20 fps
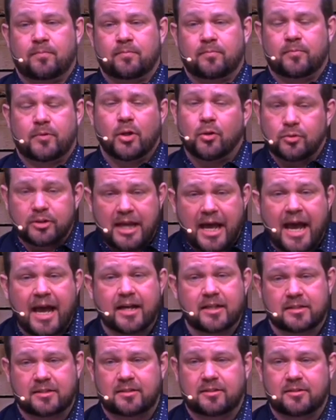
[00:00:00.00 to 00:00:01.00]
No
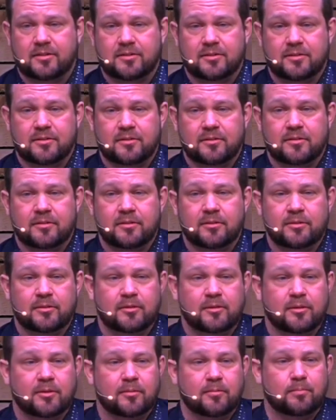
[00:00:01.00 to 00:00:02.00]
taxes,
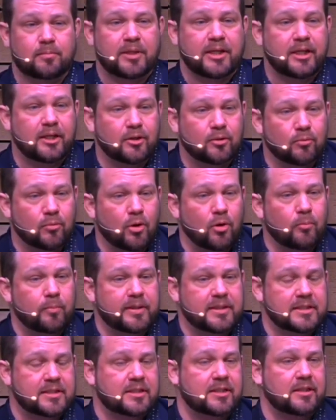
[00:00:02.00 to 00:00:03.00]
being a
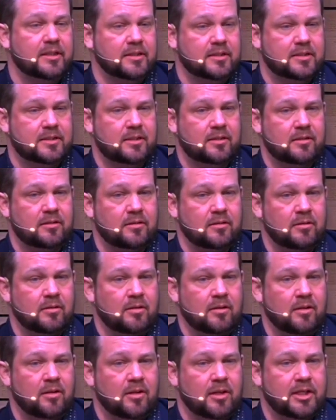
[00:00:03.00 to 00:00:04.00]
Roman citizen.
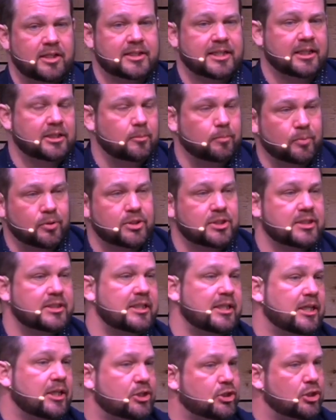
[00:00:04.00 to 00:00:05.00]
It's got the
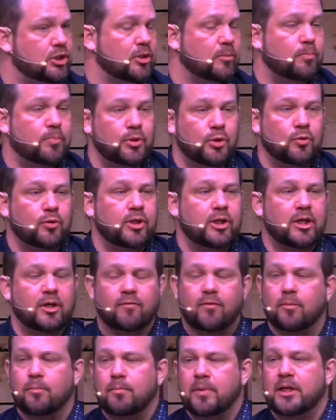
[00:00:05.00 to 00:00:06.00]
prestige and the beauty of
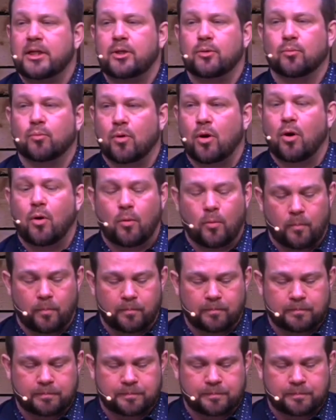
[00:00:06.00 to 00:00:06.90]
a mini Rome.